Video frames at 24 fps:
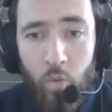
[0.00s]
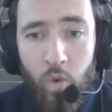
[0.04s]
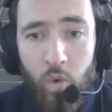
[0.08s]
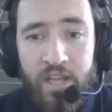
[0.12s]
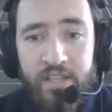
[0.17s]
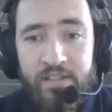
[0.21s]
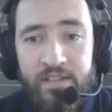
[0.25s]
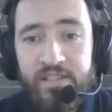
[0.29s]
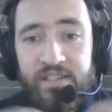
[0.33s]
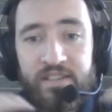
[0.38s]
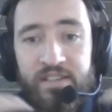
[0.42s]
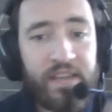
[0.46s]

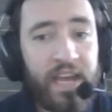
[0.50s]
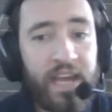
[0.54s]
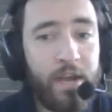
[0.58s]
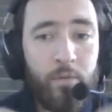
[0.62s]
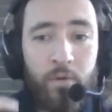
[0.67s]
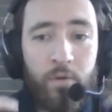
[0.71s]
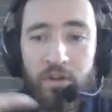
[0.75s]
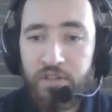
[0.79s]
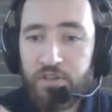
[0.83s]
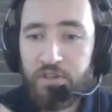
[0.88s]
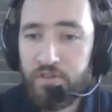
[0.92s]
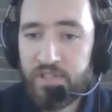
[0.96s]
Once
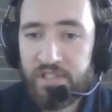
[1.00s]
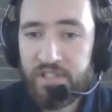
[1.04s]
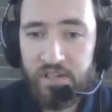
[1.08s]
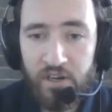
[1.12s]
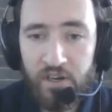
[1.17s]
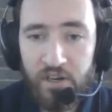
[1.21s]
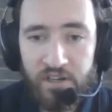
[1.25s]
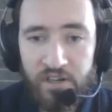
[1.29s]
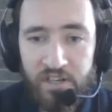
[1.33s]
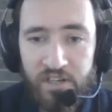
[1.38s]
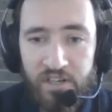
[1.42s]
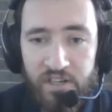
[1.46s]
they want to
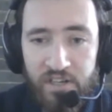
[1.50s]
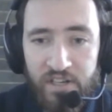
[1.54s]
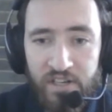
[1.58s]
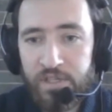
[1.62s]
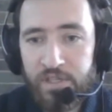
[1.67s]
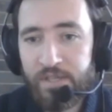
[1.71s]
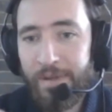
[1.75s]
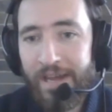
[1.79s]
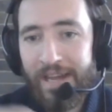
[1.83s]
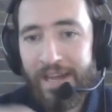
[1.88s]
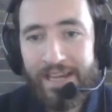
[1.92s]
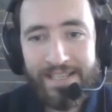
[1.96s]
start a
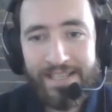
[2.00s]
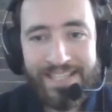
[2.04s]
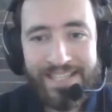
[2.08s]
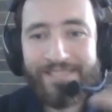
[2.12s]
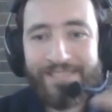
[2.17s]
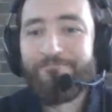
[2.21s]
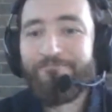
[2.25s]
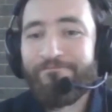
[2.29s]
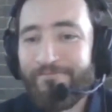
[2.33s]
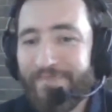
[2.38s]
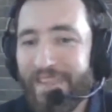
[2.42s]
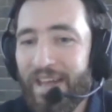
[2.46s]
new
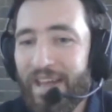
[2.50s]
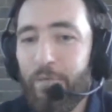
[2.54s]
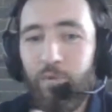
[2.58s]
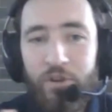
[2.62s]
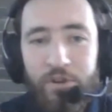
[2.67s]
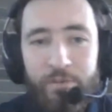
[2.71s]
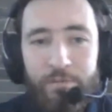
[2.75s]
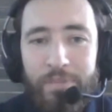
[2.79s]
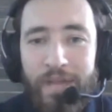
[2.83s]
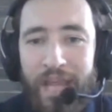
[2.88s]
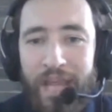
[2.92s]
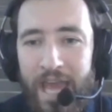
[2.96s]
space,
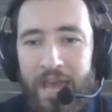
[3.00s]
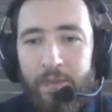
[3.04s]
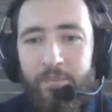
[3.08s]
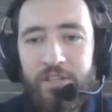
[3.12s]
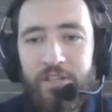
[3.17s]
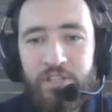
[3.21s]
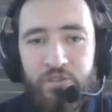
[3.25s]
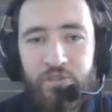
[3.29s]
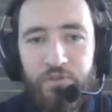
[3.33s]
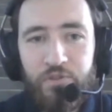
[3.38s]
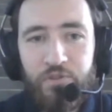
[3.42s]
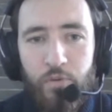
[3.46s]
they wouldn't
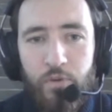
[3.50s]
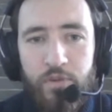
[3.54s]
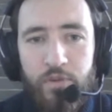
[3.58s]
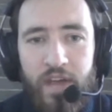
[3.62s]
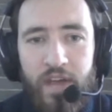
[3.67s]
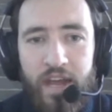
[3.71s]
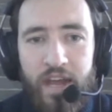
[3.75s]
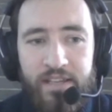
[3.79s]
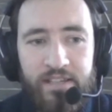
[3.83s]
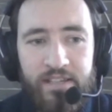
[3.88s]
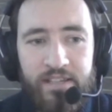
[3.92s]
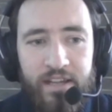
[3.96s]
be able to
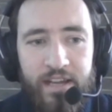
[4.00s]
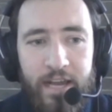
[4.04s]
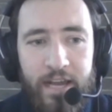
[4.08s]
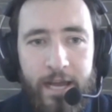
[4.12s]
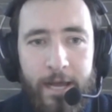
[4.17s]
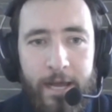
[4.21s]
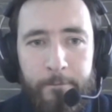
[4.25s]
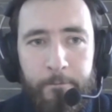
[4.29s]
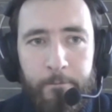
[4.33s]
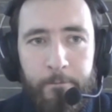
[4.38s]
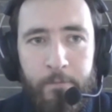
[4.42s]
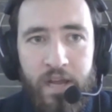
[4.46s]
do
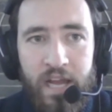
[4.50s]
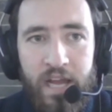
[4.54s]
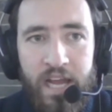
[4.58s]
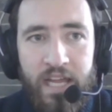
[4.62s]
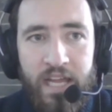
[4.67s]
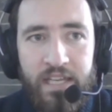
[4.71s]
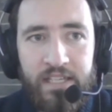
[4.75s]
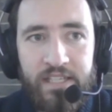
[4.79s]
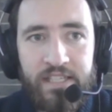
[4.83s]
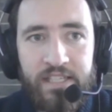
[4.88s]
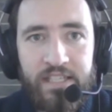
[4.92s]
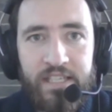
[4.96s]
that.
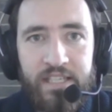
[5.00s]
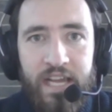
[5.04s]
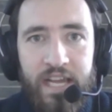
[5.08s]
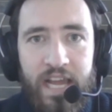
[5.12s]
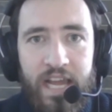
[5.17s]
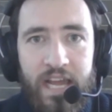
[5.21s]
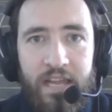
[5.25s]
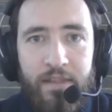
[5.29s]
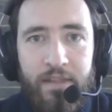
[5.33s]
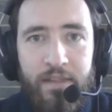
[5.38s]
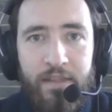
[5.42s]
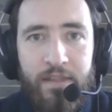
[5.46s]
And
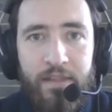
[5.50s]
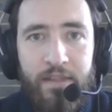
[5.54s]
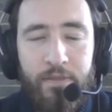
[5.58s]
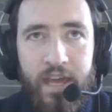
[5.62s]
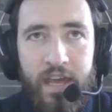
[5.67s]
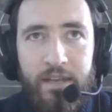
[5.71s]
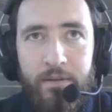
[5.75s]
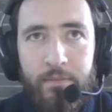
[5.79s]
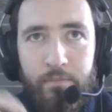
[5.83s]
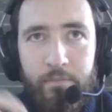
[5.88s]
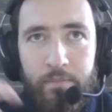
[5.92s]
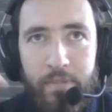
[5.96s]

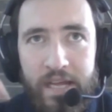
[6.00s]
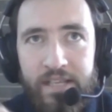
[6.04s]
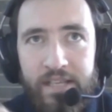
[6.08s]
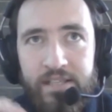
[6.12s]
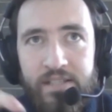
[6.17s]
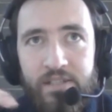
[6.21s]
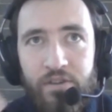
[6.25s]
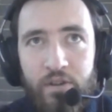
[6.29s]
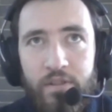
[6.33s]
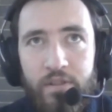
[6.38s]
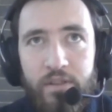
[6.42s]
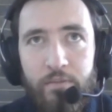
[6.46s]
then
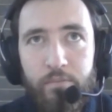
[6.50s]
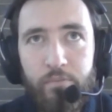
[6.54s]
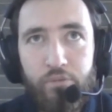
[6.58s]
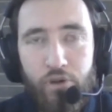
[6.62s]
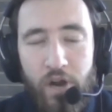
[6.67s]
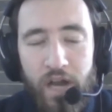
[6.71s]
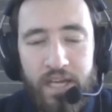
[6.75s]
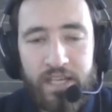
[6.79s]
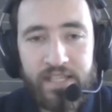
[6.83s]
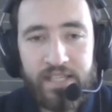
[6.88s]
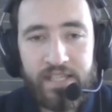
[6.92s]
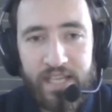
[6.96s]
based on the
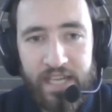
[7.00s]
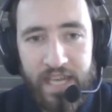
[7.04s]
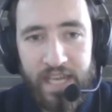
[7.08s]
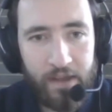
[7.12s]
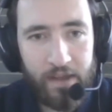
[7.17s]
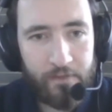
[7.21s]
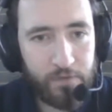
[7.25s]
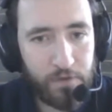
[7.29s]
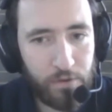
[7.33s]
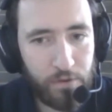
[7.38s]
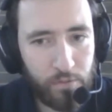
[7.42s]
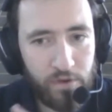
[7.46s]

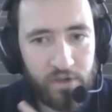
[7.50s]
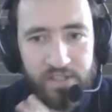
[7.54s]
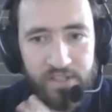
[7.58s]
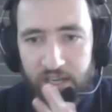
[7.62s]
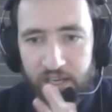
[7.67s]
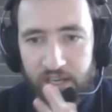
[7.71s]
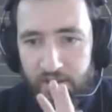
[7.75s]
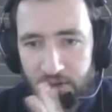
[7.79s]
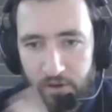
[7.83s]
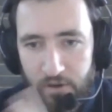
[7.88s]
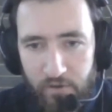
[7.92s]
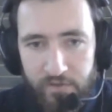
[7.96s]
pricing
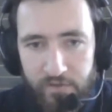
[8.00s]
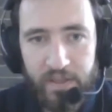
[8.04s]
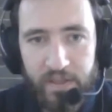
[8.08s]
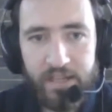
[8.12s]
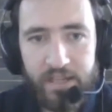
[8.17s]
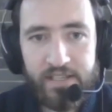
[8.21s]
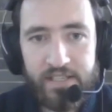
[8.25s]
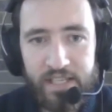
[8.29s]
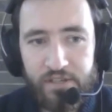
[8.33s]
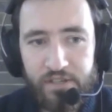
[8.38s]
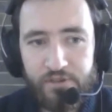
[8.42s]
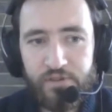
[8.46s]
afterwards, I don't know if
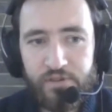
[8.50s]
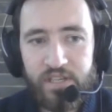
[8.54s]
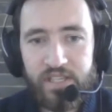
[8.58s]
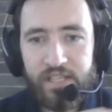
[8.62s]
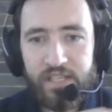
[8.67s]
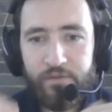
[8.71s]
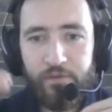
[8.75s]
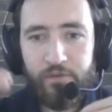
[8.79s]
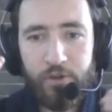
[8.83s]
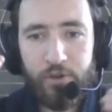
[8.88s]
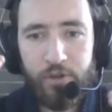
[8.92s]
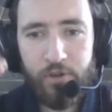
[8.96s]
that is
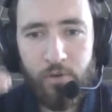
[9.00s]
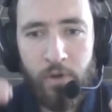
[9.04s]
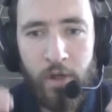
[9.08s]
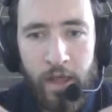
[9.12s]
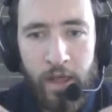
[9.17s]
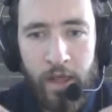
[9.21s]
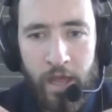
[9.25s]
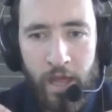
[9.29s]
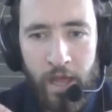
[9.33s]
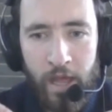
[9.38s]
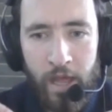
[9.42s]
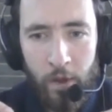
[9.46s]
interesting for you,
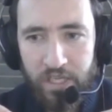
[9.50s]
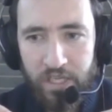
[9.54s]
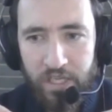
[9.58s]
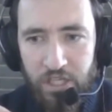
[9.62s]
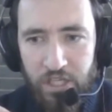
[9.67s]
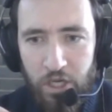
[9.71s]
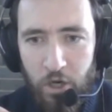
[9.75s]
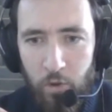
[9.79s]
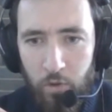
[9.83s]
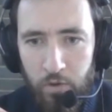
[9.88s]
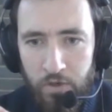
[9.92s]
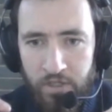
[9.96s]

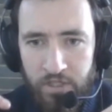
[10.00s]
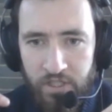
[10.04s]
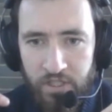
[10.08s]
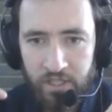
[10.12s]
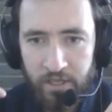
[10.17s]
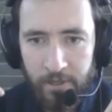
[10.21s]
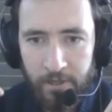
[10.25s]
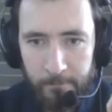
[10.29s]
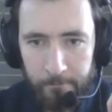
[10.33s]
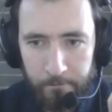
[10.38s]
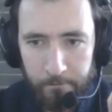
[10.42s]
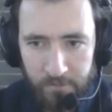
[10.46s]
we
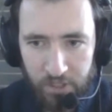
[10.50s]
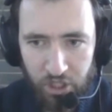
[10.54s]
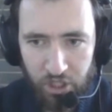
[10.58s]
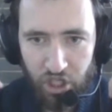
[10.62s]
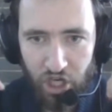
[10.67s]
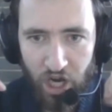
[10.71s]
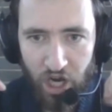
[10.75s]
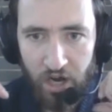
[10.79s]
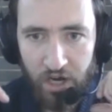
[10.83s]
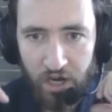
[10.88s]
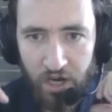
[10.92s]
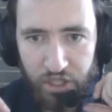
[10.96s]
don't
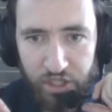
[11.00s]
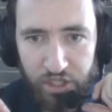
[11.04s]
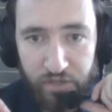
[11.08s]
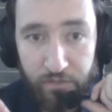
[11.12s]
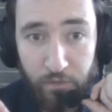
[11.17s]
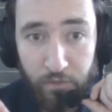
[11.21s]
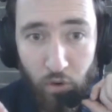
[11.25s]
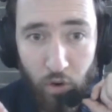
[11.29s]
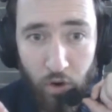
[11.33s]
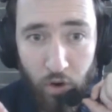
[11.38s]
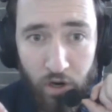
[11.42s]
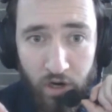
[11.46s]

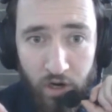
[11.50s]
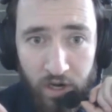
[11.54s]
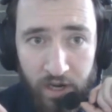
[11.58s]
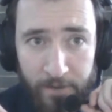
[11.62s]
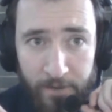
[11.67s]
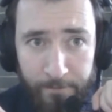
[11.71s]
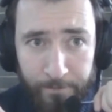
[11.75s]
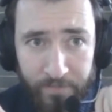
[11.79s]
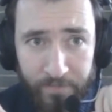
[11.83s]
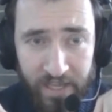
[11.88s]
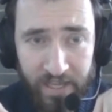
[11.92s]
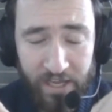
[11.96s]
charge
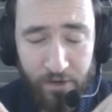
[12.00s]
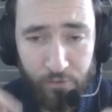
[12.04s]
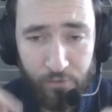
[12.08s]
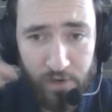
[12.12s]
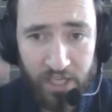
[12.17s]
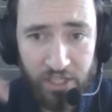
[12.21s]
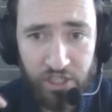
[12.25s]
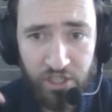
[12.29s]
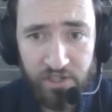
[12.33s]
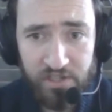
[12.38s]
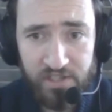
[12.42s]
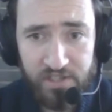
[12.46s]
for
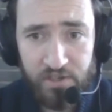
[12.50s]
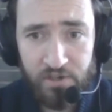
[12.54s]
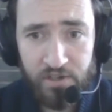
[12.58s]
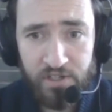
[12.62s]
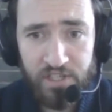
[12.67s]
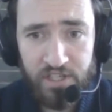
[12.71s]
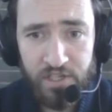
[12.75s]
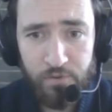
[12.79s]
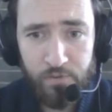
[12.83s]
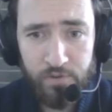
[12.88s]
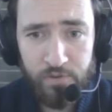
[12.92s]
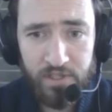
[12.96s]

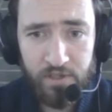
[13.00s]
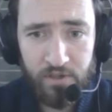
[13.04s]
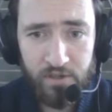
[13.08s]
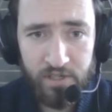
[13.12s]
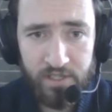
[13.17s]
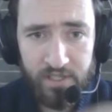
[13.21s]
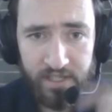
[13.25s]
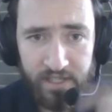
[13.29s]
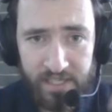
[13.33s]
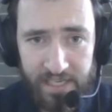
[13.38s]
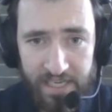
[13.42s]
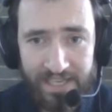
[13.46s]
registered
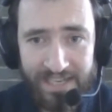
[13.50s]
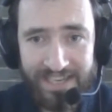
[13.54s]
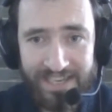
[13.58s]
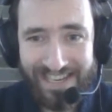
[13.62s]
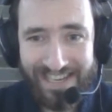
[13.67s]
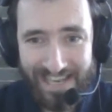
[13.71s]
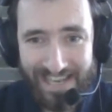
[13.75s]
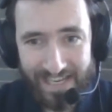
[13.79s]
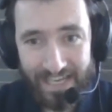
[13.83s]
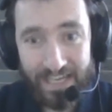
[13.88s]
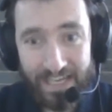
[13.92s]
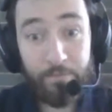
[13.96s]
users
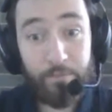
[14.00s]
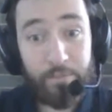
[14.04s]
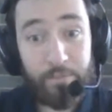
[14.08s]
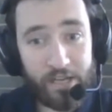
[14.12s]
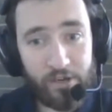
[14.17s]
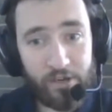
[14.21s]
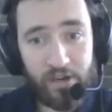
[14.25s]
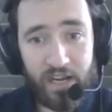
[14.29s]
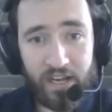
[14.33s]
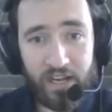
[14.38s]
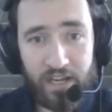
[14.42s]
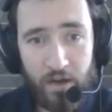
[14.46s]
in
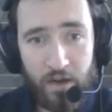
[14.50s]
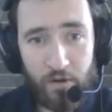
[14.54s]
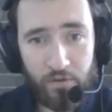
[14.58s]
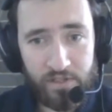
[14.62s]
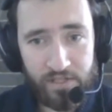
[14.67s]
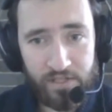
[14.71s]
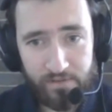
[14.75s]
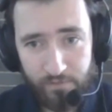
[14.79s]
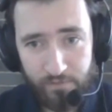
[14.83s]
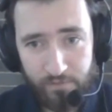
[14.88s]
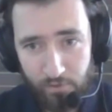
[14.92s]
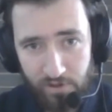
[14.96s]
bigger
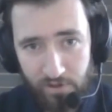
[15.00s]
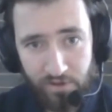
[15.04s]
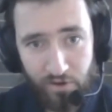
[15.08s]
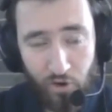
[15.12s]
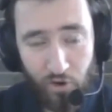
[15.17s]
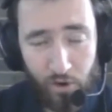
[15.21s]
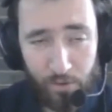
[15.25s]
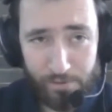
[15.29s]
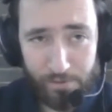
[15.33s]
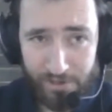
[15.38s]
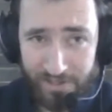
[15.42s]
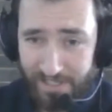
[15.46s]
accounts. For
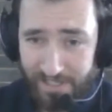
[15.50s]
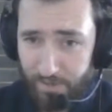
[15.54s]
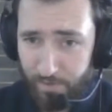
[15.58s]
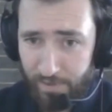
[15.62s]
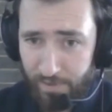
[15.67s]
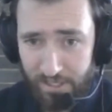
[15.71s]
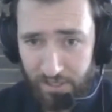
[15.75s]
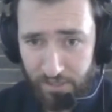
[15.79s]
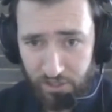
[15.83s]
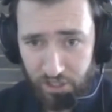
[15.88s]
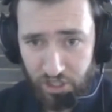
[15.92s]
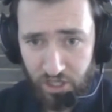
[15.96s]

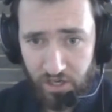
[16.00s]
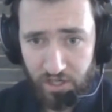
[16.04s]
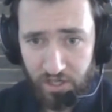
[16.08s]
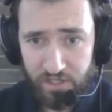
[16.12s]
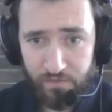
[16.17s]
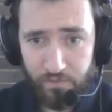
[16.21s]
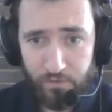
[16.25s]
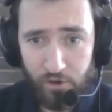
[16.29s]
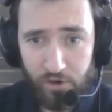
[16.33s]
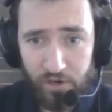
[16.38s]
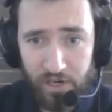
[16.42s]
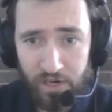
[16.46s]
corporates, we don't
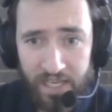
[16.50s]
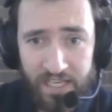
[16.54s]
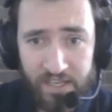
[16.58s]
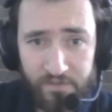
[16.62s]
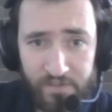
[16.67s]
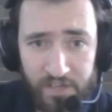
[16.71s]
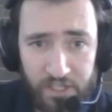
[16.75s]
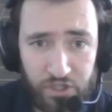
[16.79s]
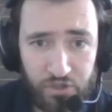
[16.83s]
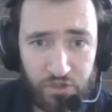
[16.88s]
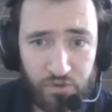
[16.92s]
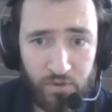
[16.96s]
charge for
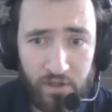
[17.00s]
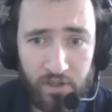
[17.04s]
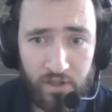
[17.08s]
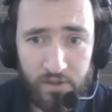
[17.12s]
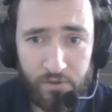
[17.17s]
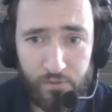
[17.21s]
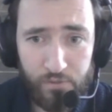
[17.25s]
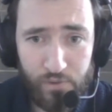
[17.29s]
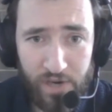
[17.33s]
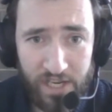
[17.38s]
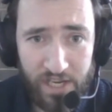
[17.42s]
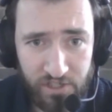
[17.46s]

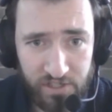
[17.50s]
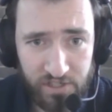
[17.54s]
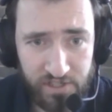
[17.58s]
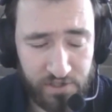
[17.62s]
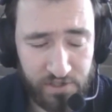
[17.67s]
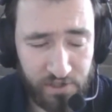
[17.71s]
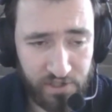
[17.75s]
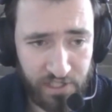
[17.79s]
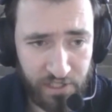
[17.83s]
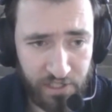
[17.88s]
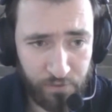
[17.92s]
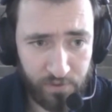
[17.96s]
individual
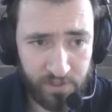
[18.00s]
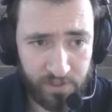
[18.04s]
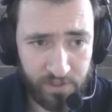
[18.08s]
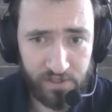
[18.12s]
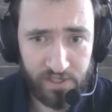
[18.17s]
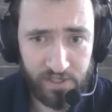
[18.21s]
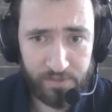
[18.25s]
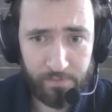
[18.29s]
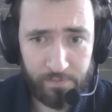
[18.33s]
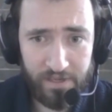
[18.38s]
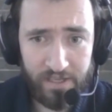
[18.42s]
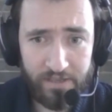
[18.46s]
registered
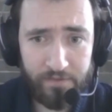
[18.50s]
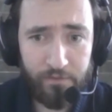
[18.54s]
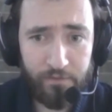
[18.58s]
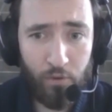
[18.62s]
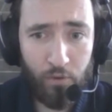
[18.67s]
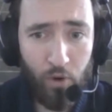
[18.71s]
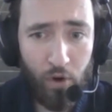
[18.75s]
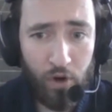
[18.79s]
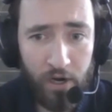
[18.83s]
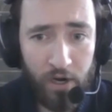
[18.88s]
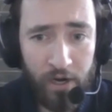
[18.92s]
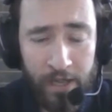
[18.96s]
users, but
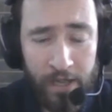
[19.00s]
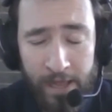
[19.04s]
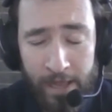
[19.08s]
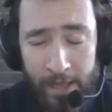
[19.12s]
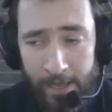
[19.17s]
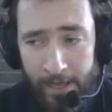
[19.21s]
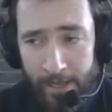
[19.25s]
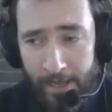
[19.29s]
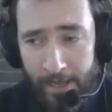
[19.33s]
for